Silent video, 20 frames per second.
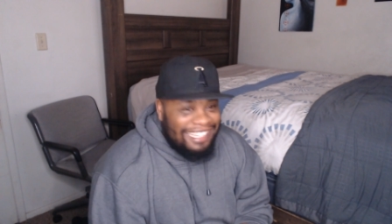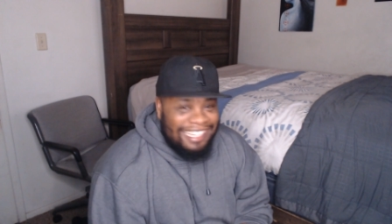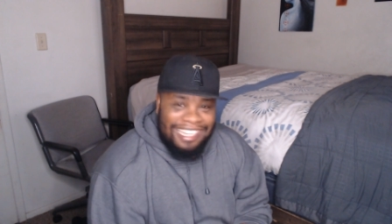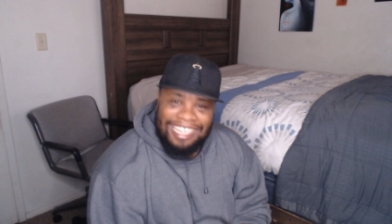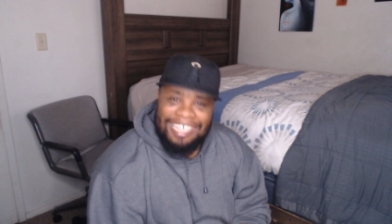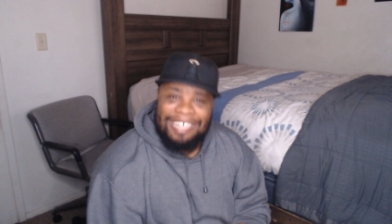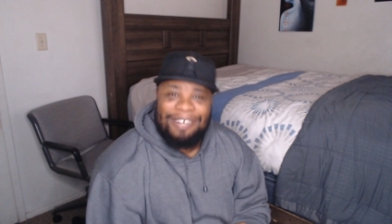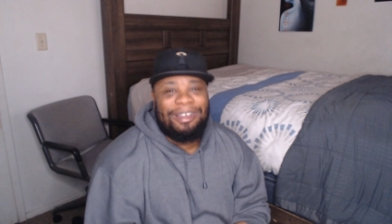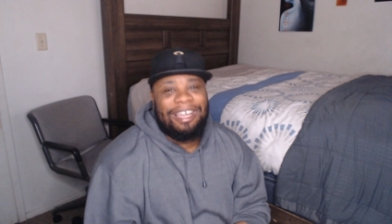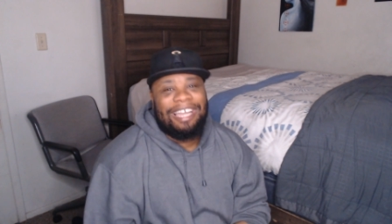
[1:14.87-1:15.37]

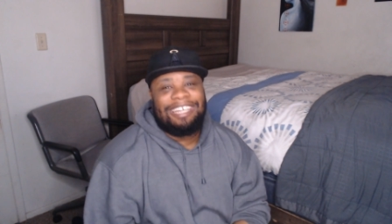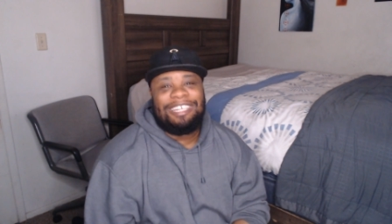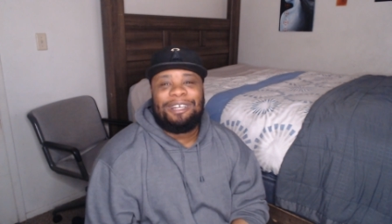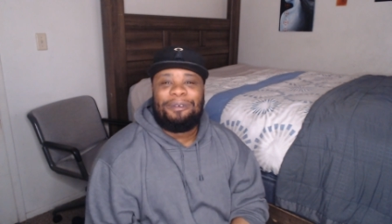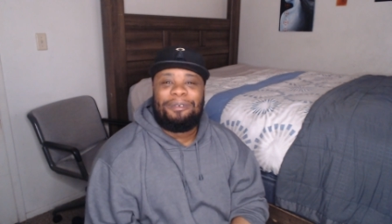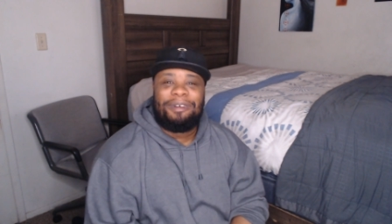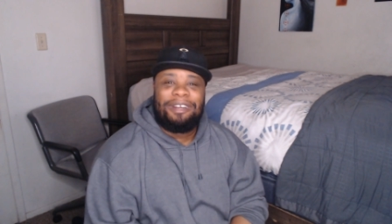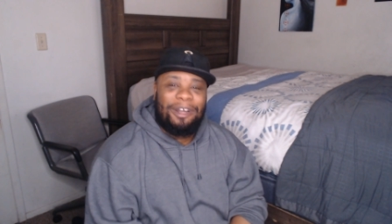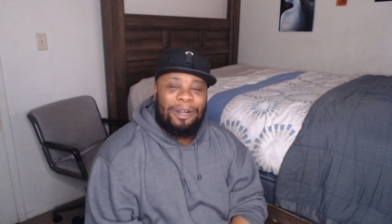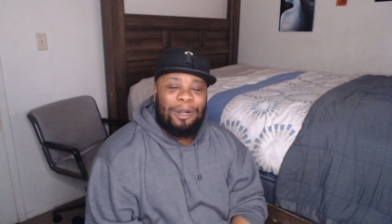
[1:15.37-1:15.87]
Anyway, I don't
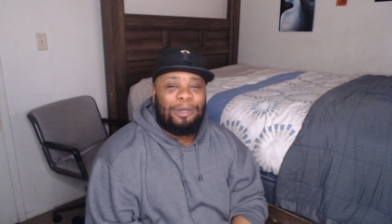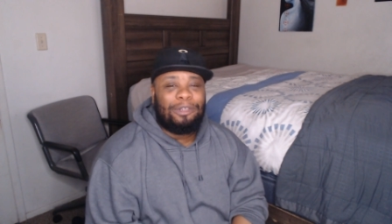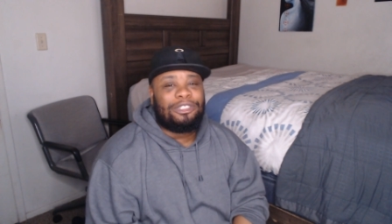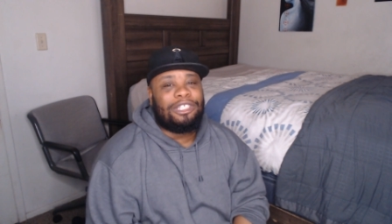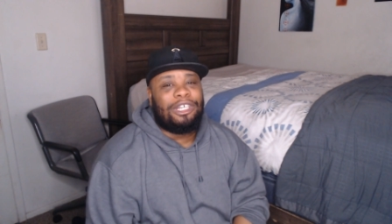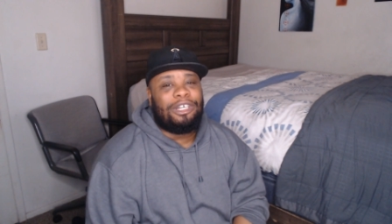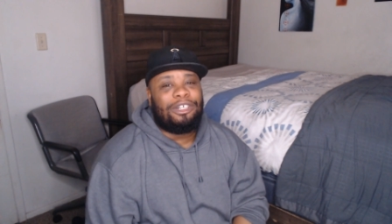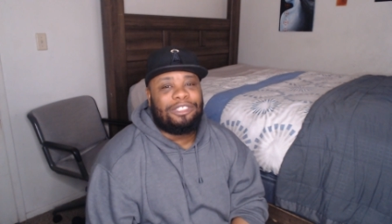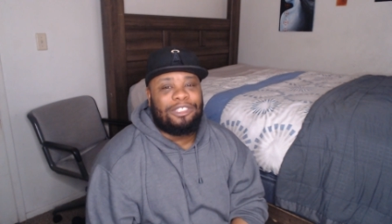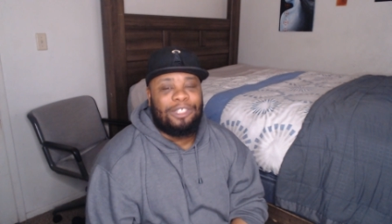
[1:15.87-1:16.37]
want to hold
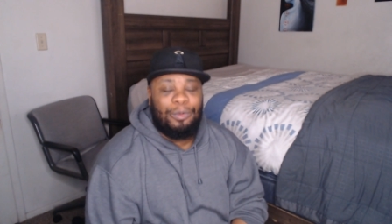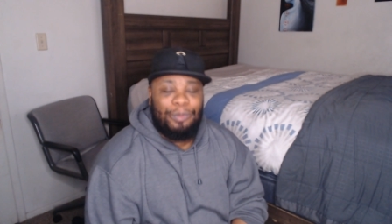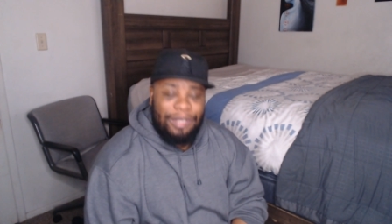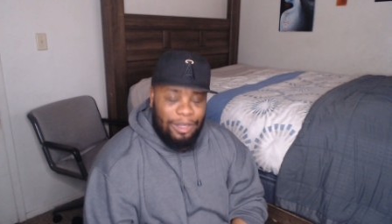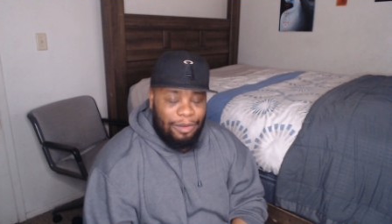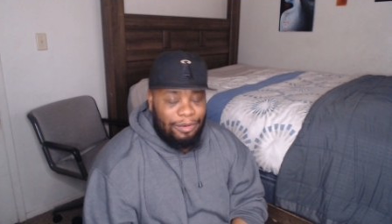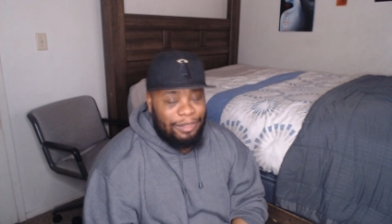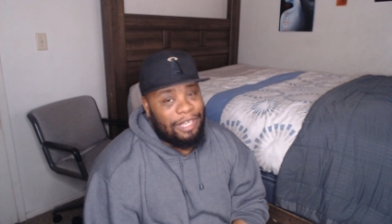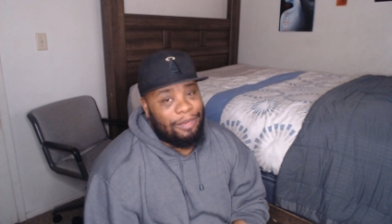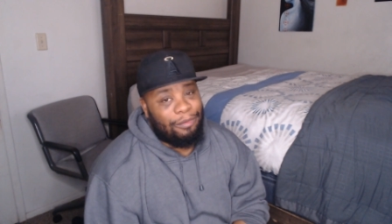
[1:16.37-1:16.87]
y'all, so we
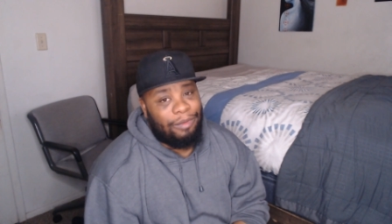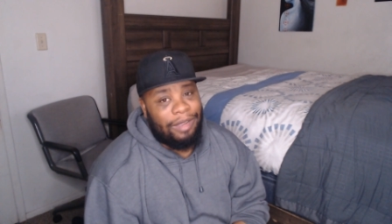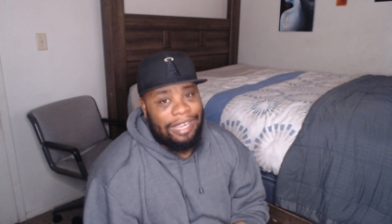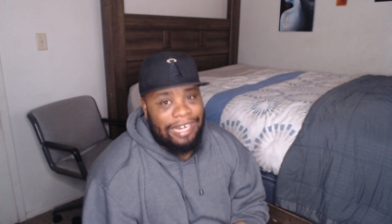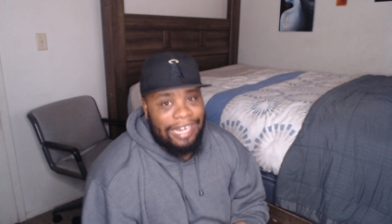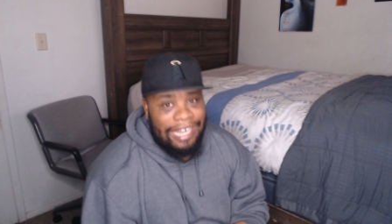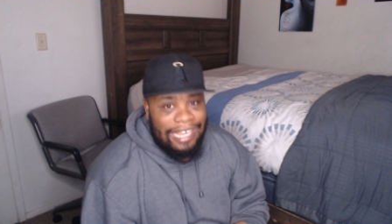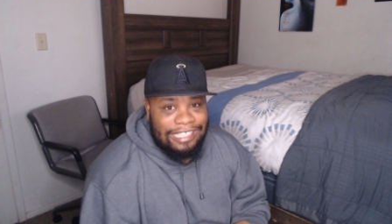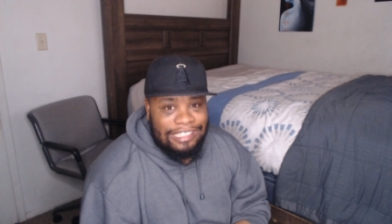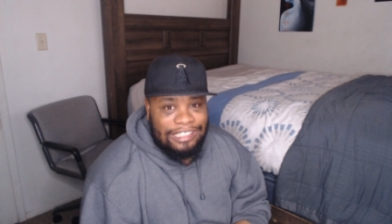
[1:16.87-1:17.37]
going to get right
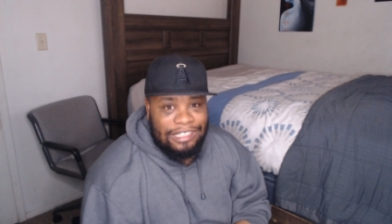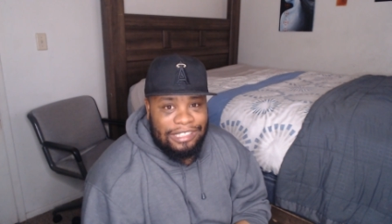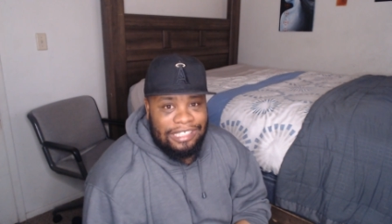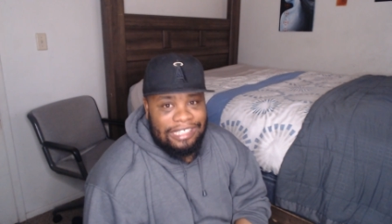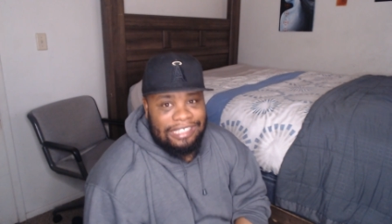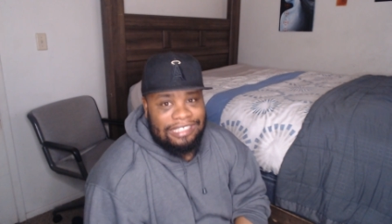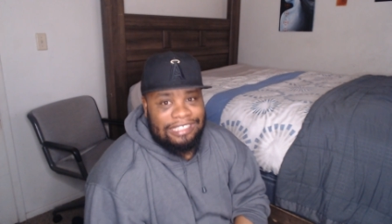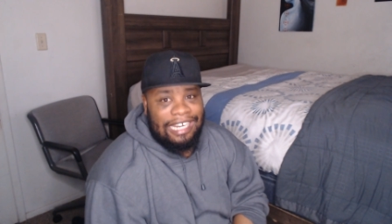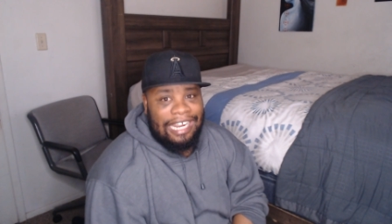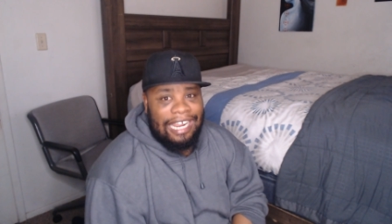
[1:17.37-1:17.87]
into
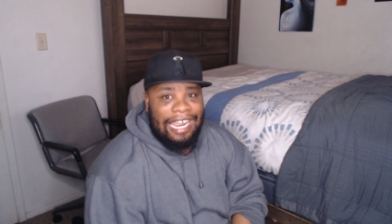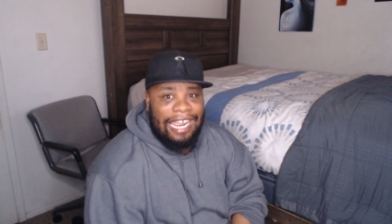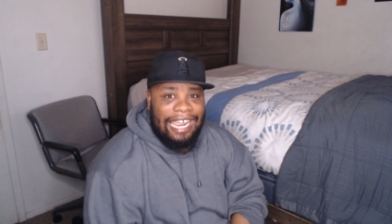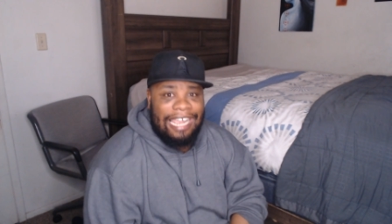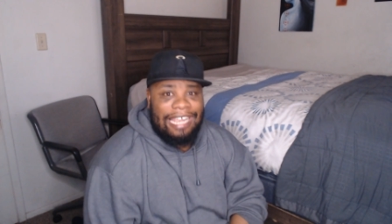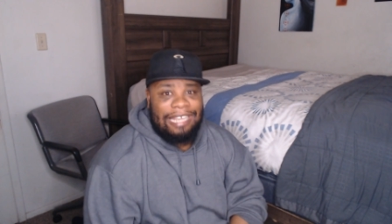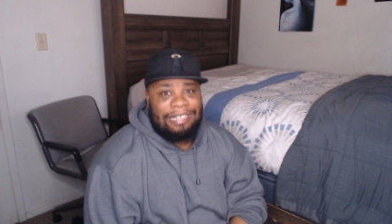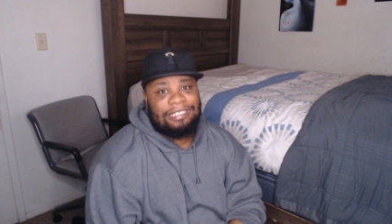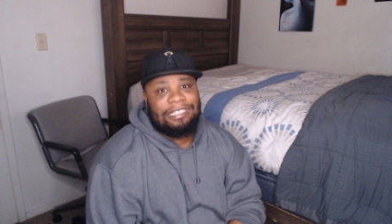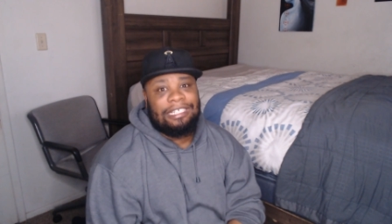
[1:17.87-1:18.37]
this, all
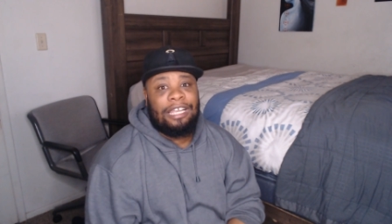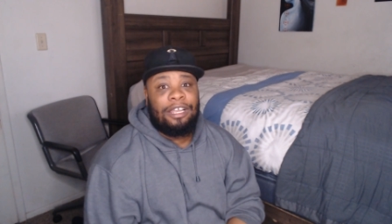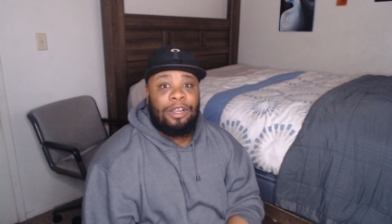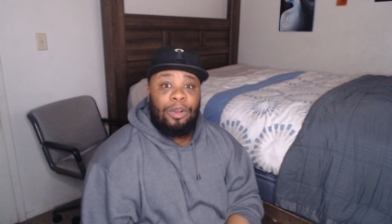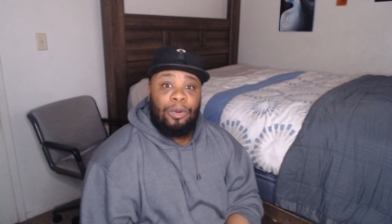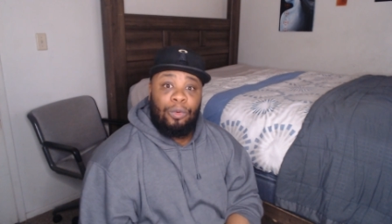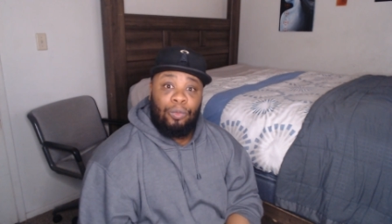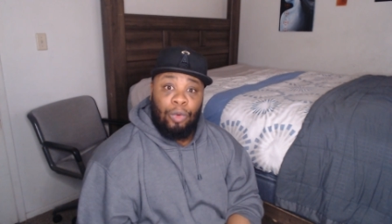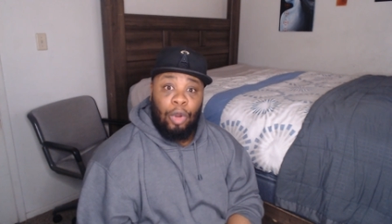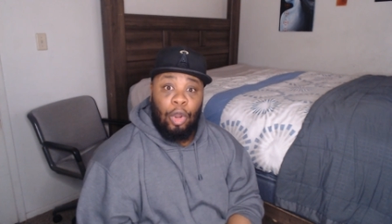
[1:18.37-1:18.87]
right?
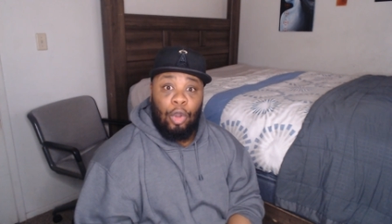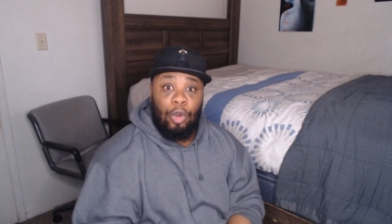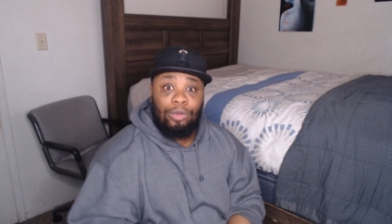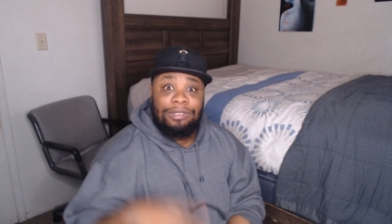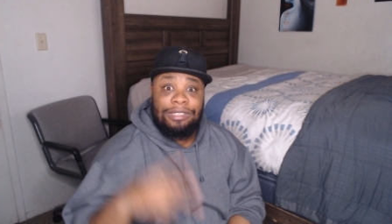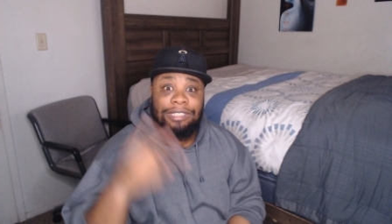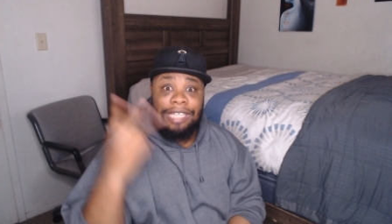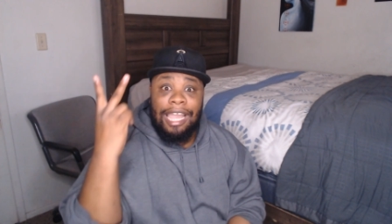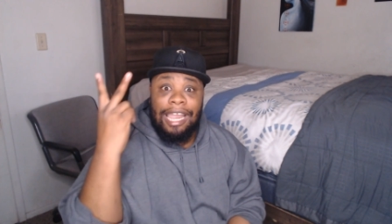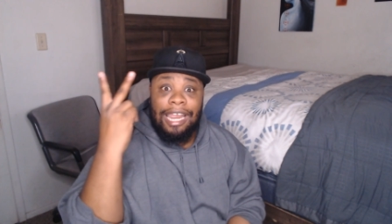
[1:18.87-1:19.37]
Roll
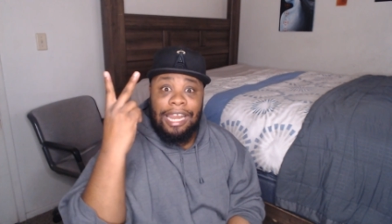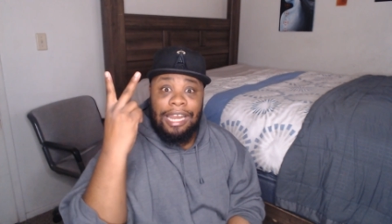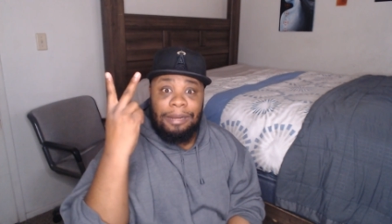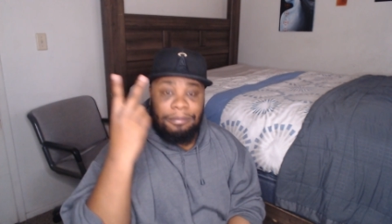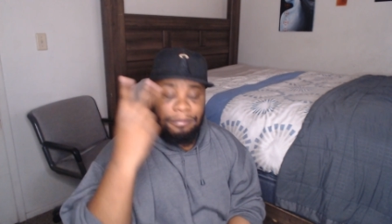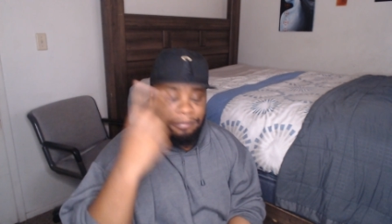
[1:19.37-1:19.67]
tape.